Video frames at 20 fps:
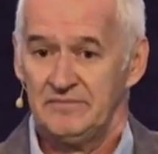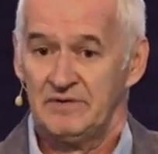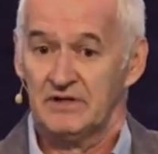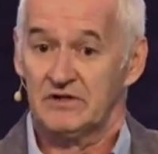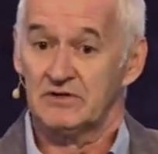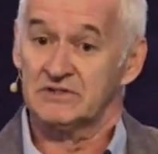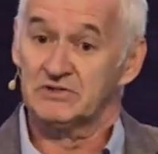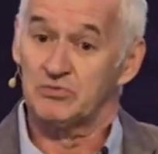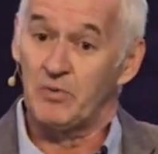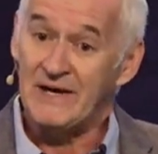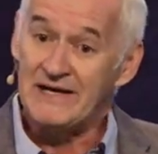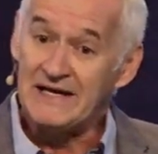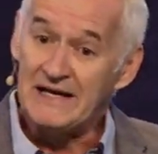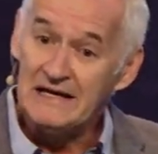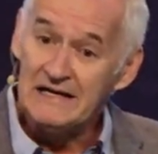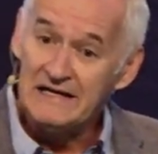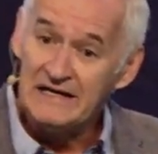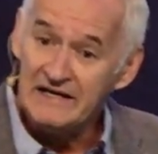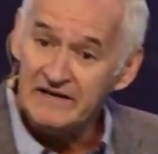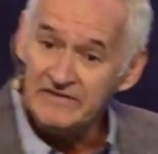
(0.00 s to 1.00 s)
because when
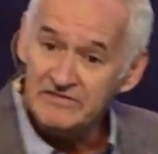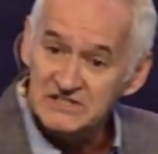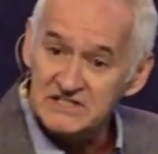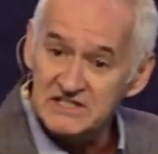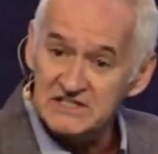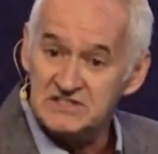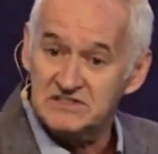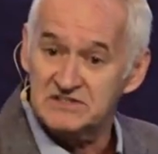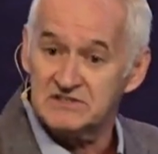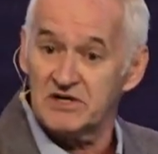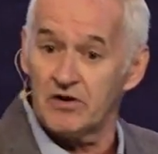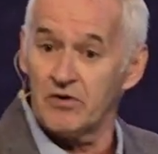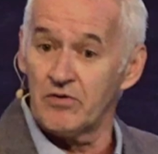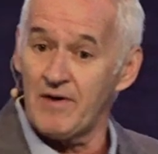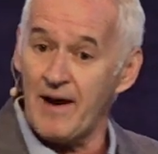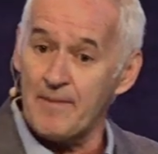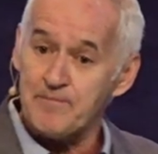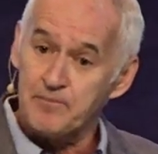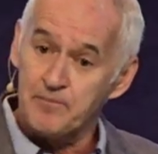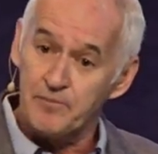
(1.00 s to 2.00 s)
he leaves this
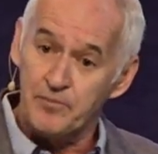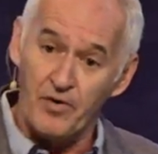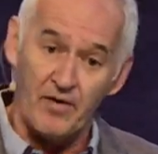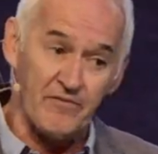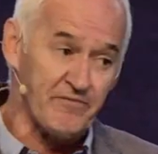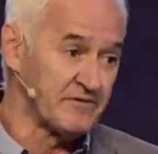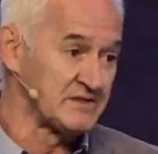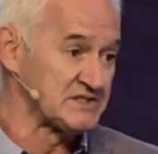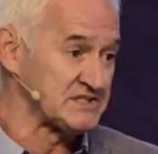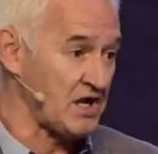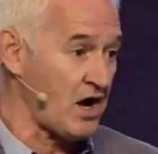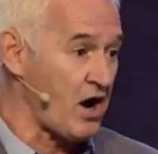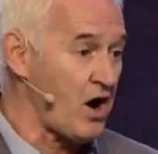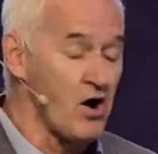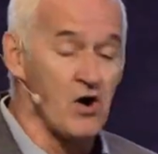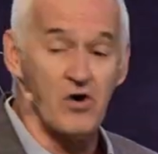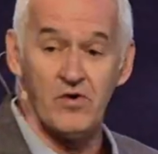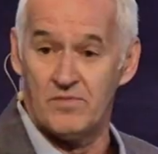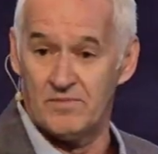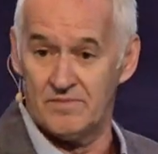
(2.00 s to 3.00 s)
corrupt prophet's
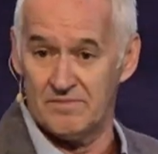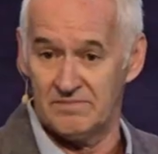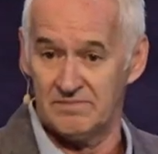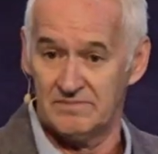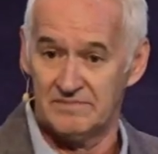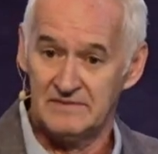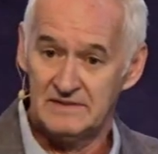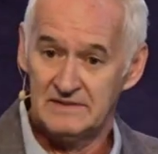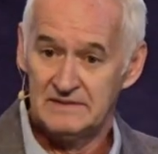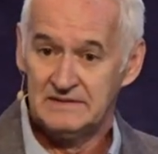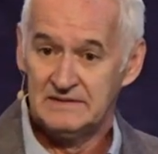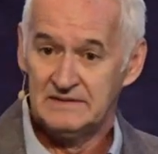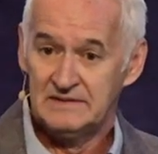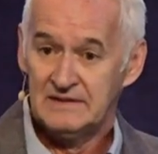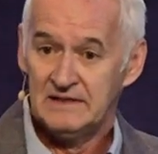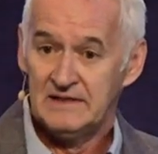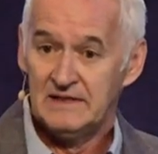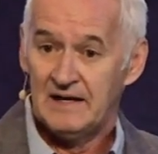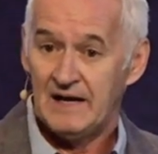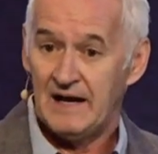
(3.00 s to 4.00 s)
home,
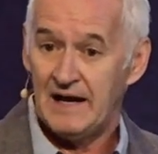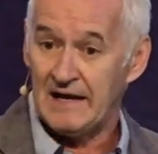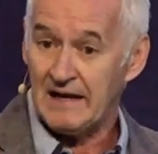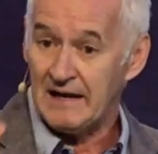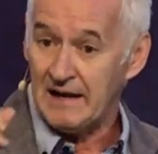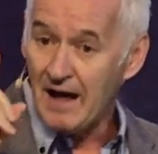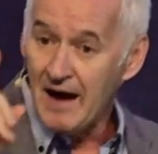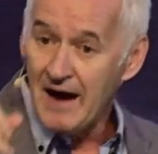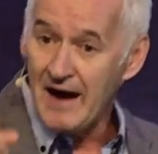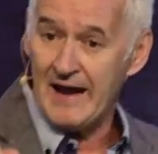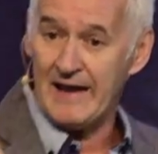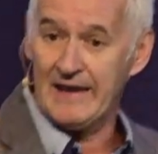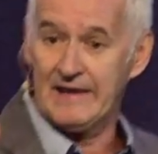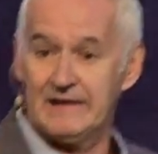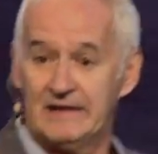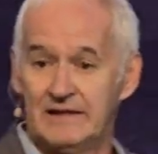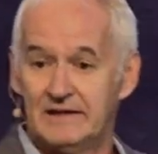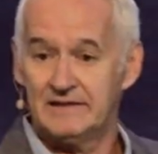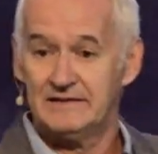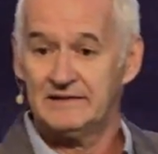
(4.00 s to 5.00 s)
a
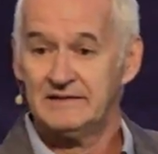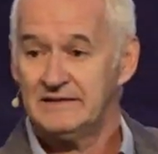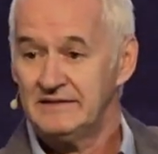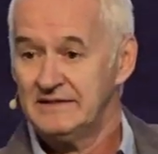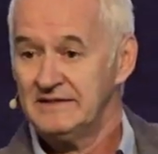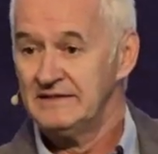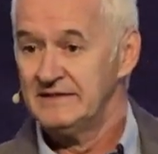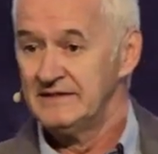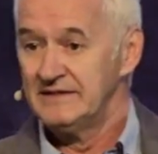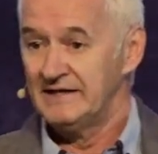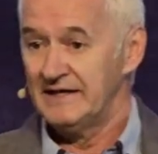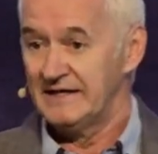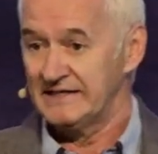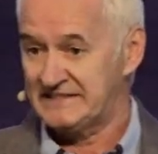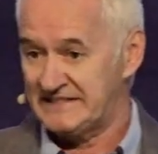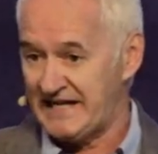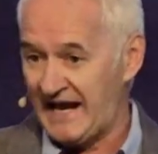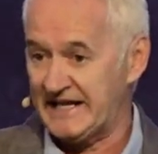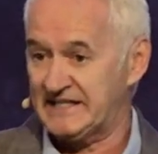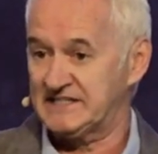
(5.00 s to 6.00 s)
lion
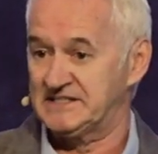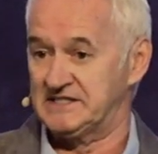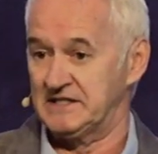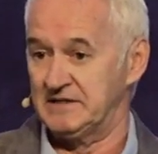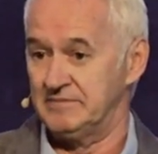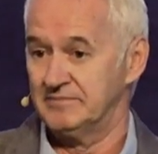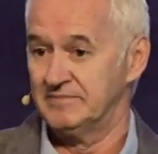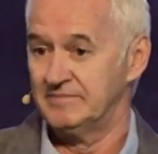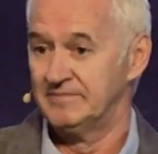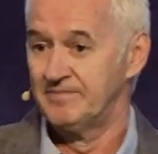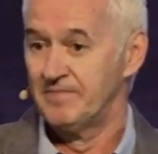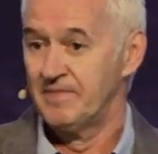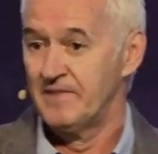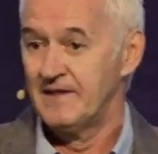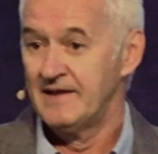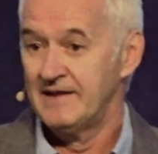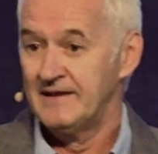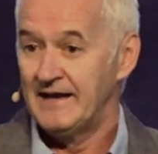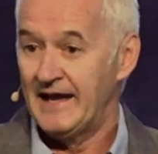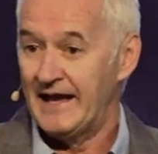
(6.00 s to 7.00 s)
attacks him
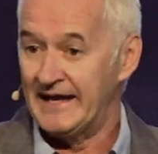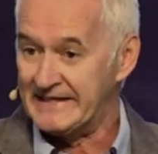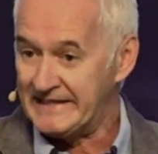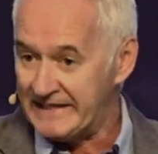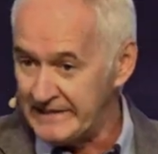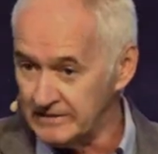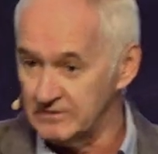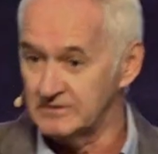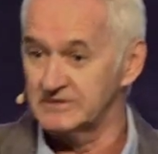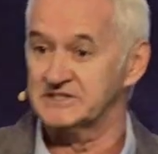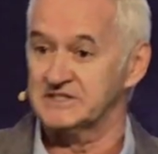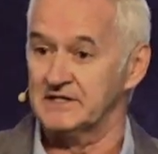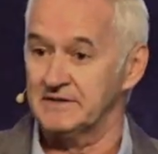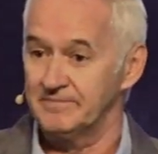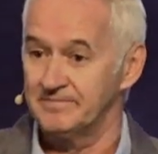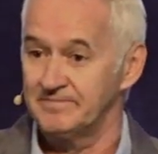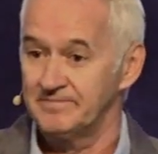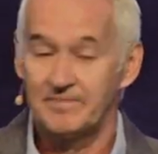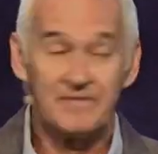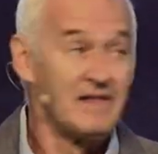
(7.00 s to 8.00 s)
and kills him.
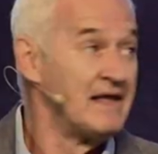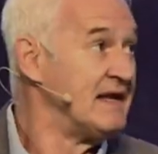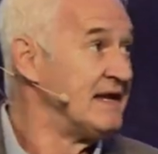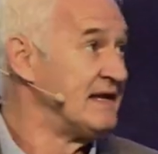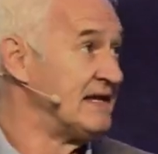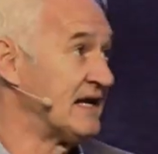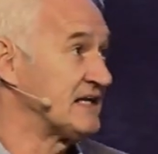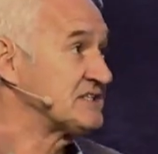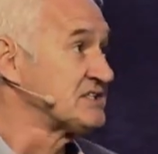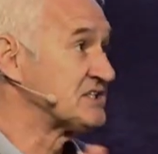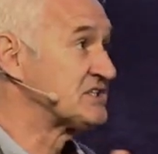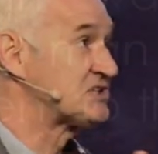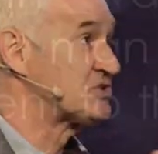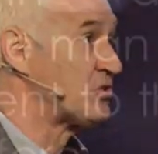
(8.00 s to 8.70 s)
Here's the